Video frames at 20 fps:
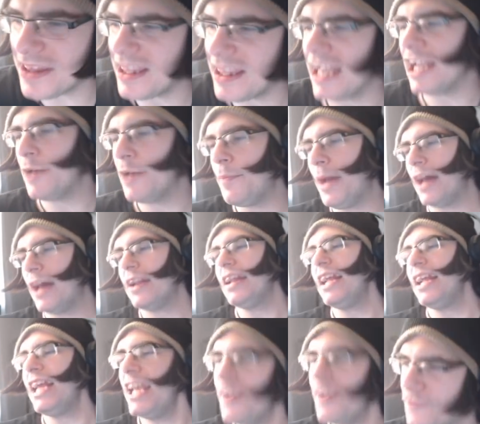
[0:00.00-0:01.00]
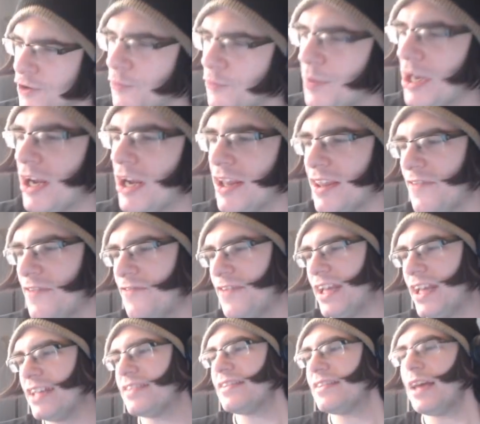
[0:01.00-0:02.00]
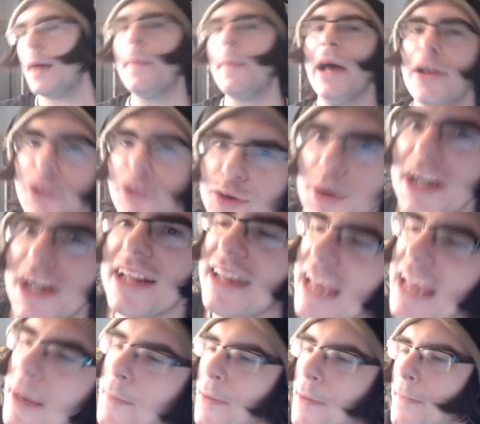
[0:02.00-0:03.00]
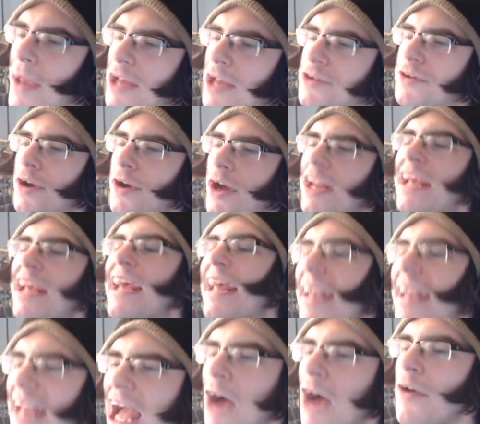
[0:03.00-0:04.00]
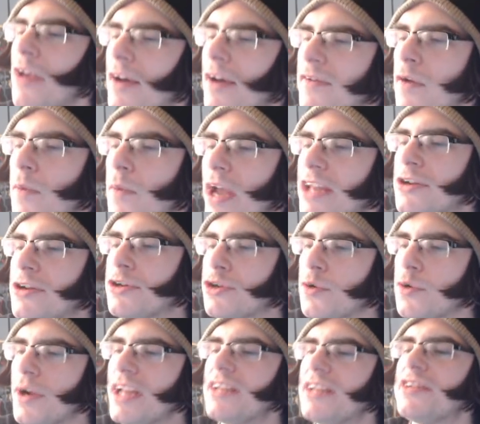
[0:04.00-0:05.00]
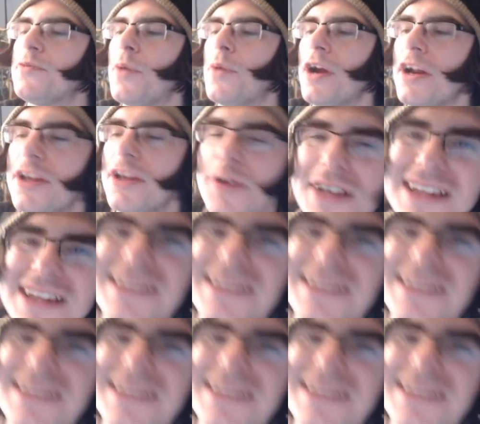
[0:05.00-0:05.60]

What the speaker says: thinking about it, if you've been on the fence about joining the Epic Patreon, now you have a way to join to where you can